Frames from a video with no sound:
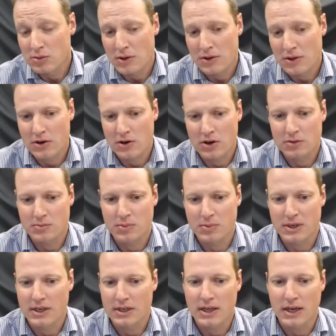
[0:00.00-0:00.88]
with a lot,
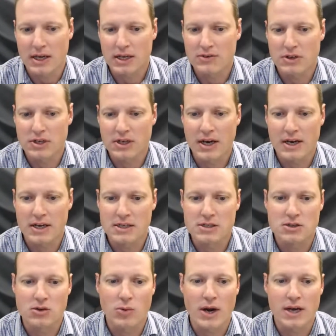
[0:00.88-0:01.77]
but at the end of the day,
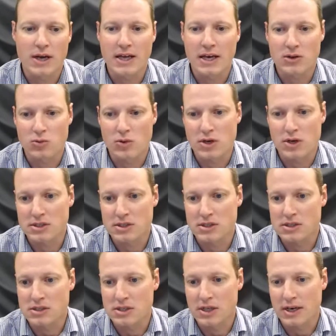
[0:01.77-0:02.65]
is the way that works
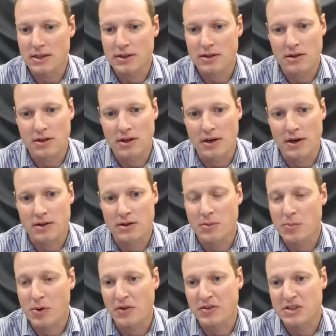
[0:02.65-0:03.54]
is that the
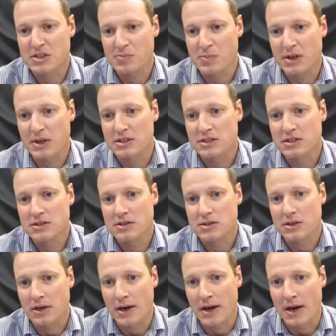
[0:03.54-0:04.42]
profit splits
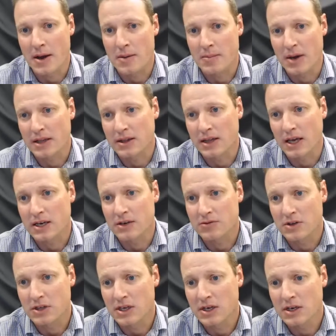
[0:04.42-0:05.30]
at the end
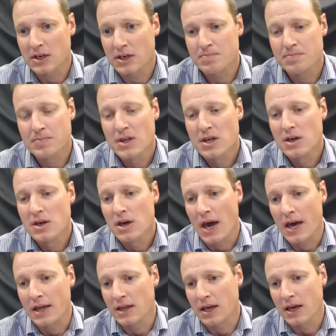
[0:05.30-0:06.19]
of the year,
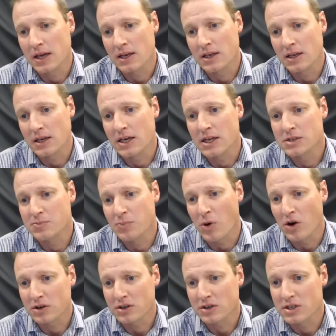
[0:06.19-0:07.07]
and then each
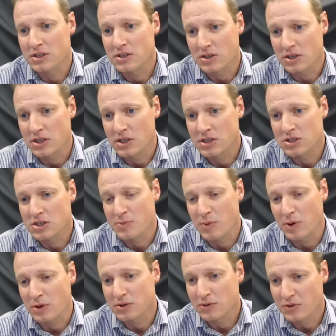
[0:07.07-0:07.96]
partner is
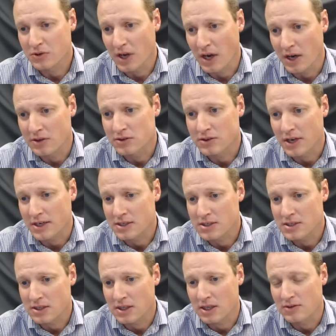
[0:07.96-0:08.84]
responsible for their own
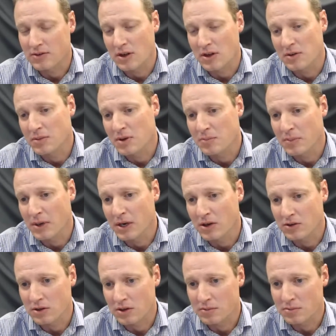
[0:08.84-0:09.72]
taxes at the end of it, depending
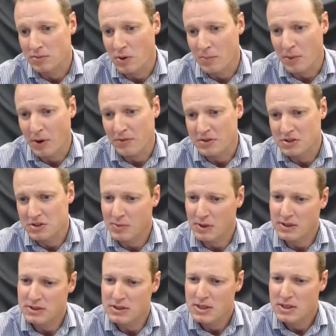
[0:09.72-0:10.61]
on the profit
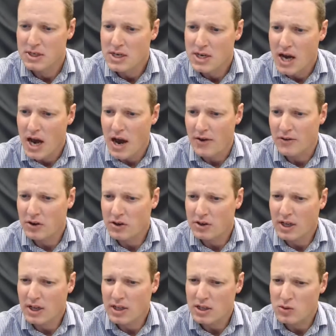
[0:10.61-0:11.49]
splits. I've got
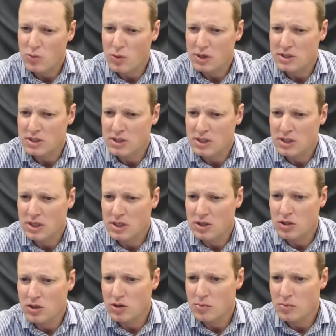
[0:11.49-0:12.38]
another question here.
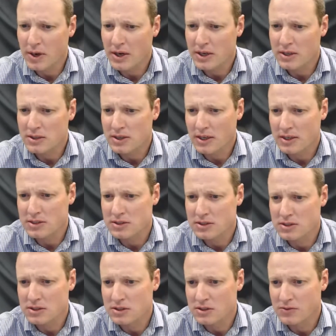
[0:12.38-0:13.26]
Do you pay tax
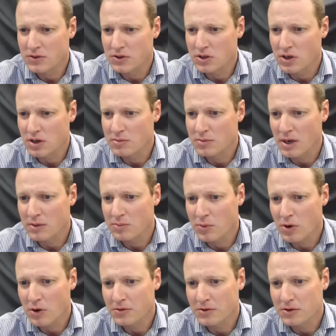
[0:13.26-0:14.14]
returns if you don't make
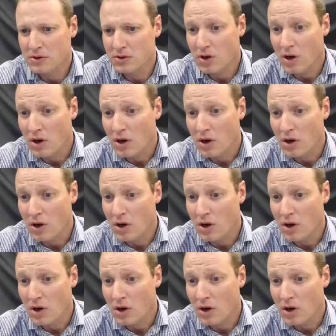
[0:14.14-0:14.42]
profit?